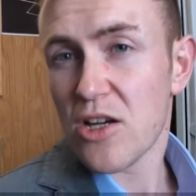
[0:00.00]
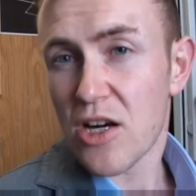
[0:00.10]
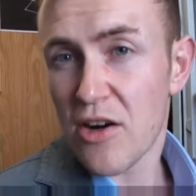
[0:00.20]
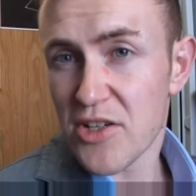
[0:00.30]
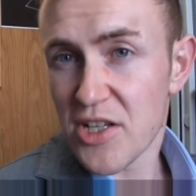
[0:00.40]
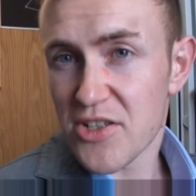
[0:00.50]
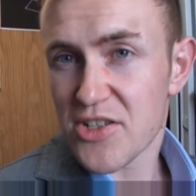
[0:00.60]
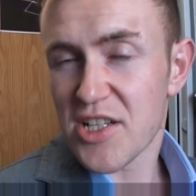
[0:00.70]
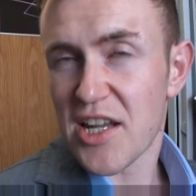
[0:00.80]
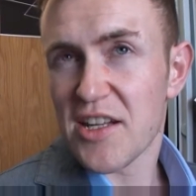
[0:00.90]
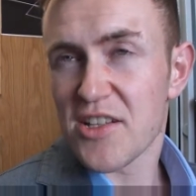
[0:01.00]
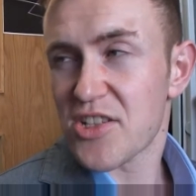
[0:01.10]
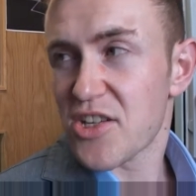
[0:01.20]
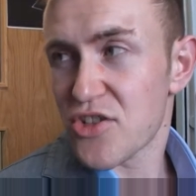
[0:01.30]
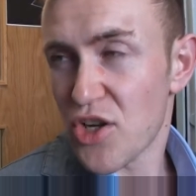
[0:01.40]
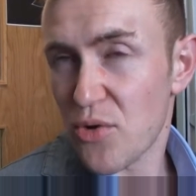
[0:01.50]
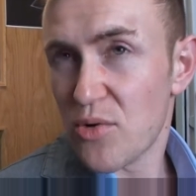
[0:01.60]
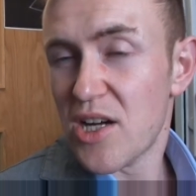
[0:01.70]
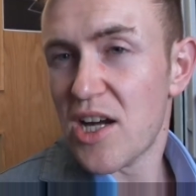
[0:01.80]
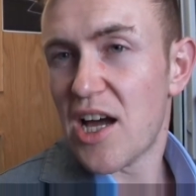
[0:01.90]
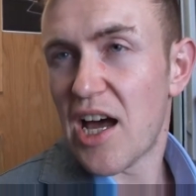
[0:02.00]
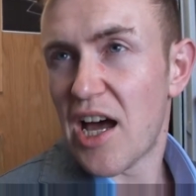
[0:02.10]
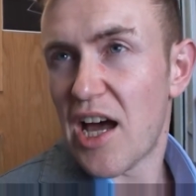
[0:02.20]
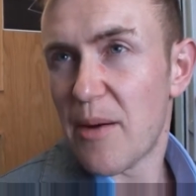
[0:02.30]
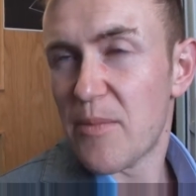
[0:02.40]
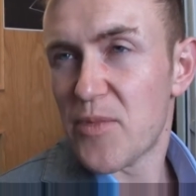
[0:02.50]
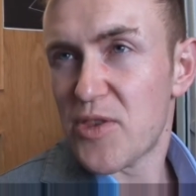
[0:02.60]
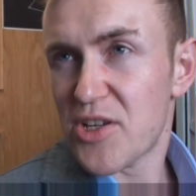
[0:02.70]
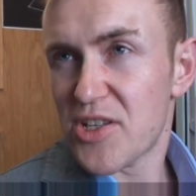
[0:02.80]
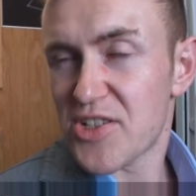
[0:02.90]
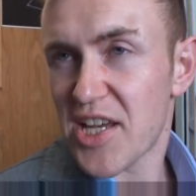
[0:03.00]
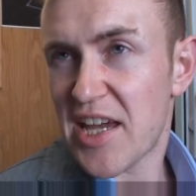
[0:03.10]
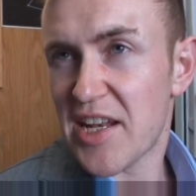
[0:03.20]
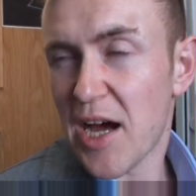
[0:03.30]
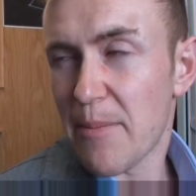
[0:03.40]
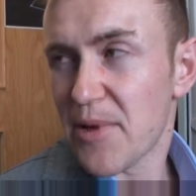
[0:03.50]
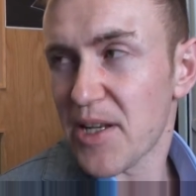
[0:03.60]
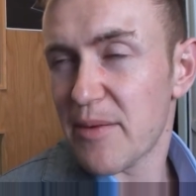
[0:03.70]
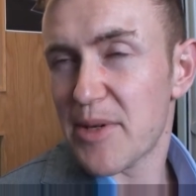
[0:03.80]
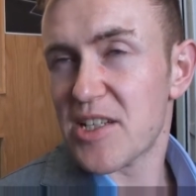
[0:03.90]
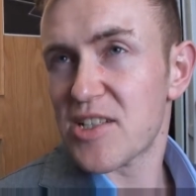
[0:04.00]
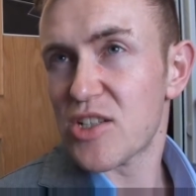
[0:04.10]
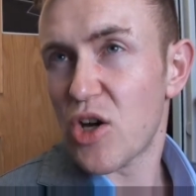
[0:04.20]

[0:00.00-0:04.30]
Current understanding says no. There's an upper limit